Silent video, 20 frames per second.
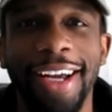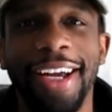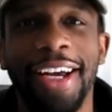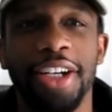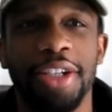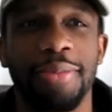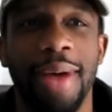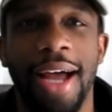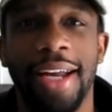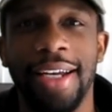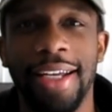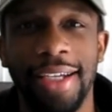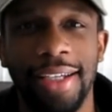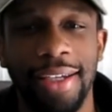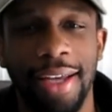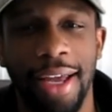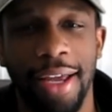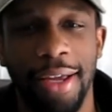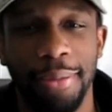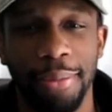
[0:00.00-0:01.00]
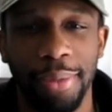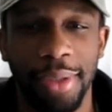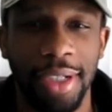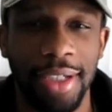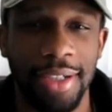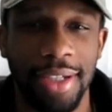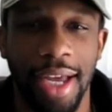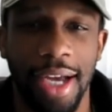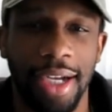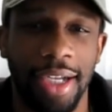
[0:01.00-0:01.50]
it was my nickname,
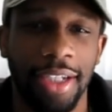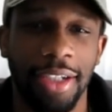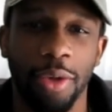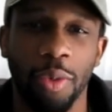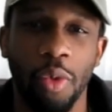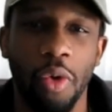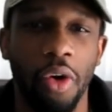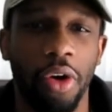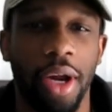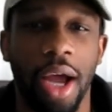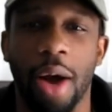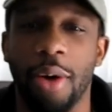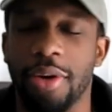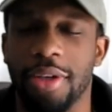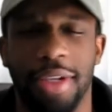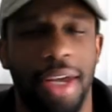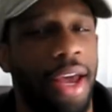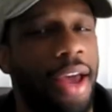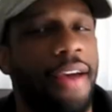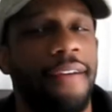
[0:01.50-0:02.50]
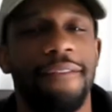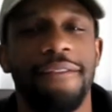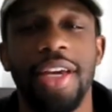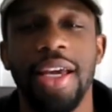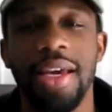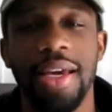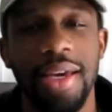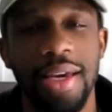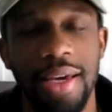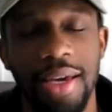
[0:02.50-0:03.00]
because like in the water I was
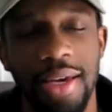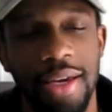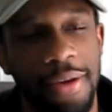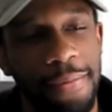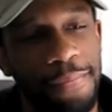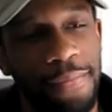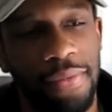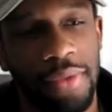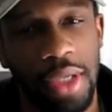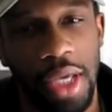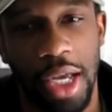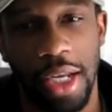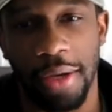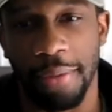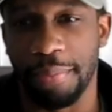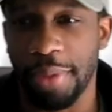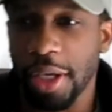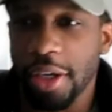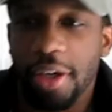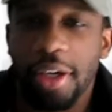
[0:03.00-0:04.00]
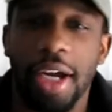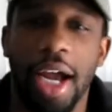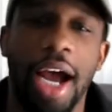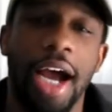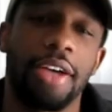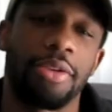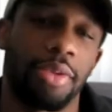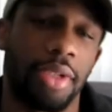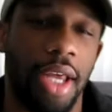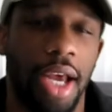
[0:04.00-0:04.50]
heavy, and the bigger
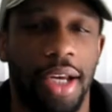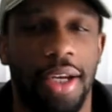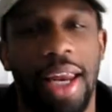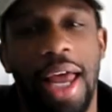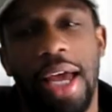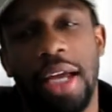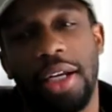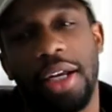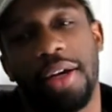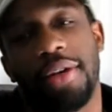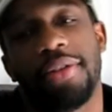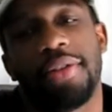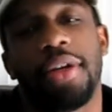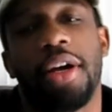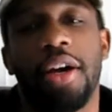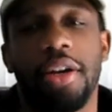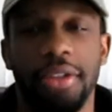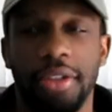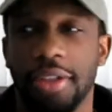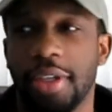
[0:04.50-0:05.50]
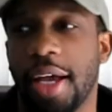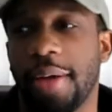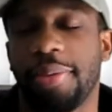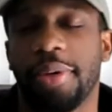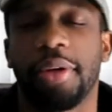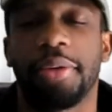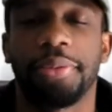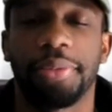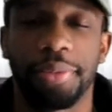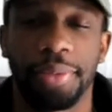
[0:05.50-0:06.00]
guys were like light. I was not,
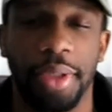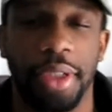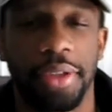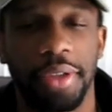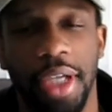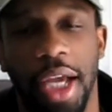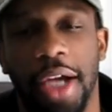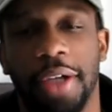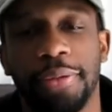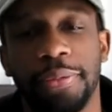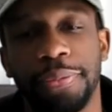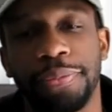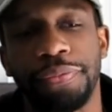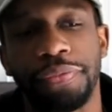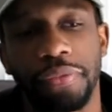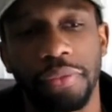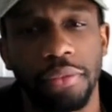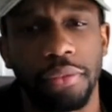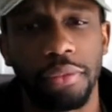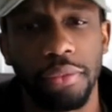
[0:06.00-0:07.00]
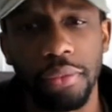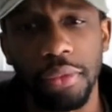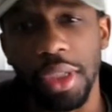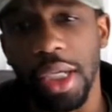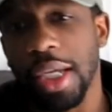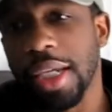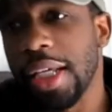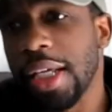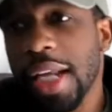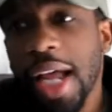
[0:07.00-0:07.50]
but yeah.
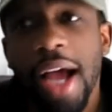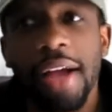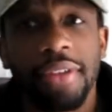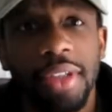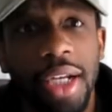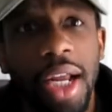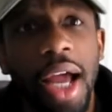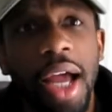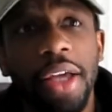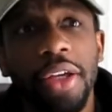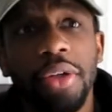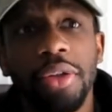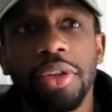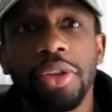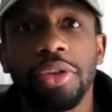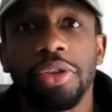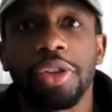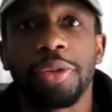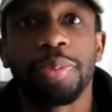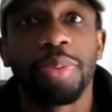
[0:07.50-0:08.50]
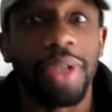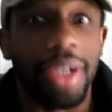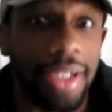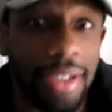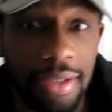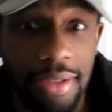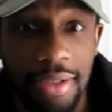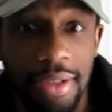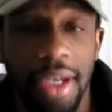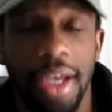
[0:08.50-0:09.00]
And then after that, you'll do
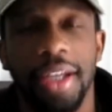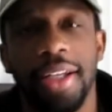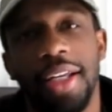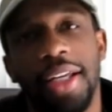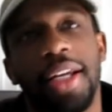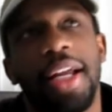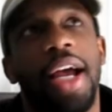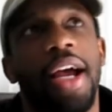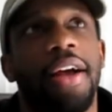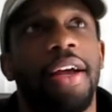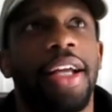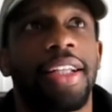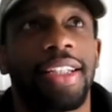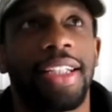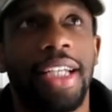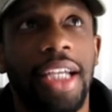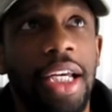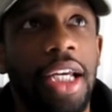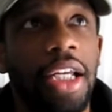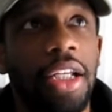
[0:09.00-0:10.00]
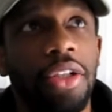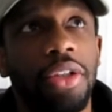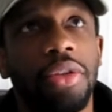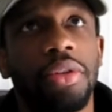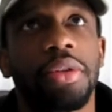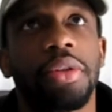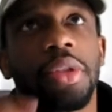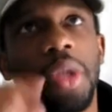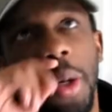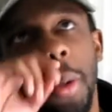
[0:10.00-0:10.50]
sprints, and then at the end,
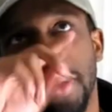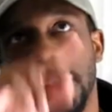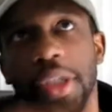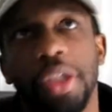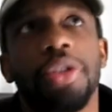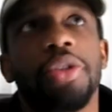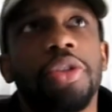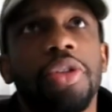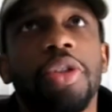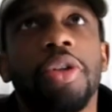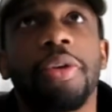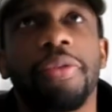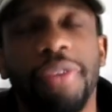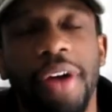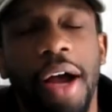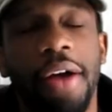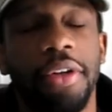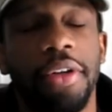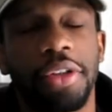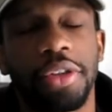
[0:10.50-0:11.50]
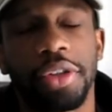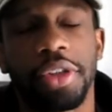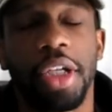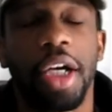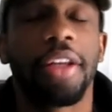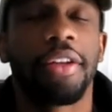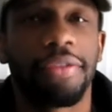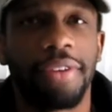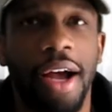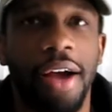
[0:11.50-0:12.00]
then you do
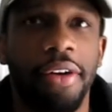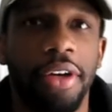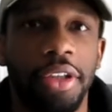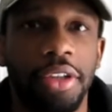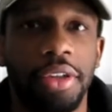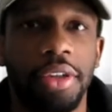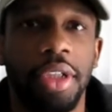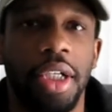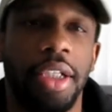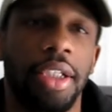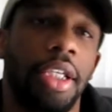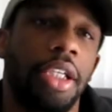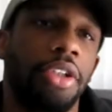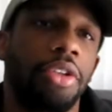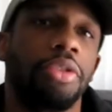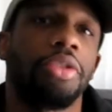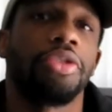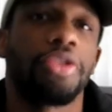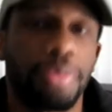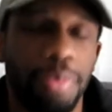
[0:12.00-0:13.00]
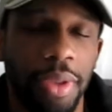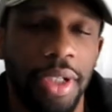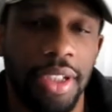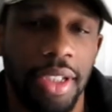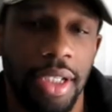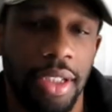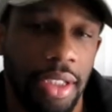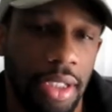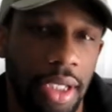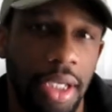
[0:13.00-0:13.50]
another 500, and then you'll do sprints
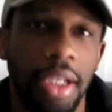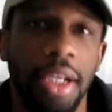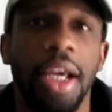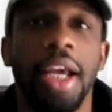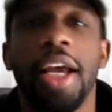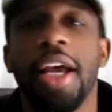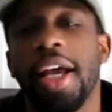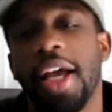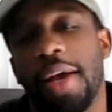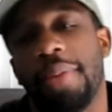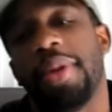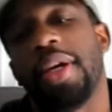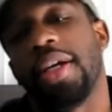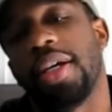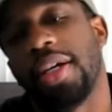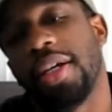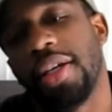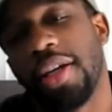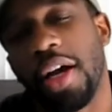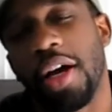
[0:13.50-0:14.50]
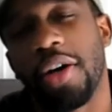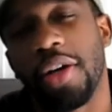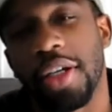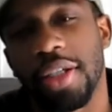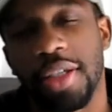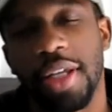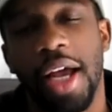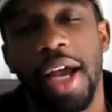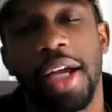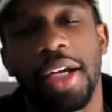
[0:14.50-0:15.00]
at the end. I mean,
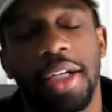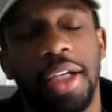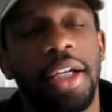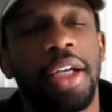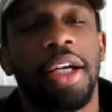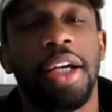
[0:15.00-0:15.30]
it's like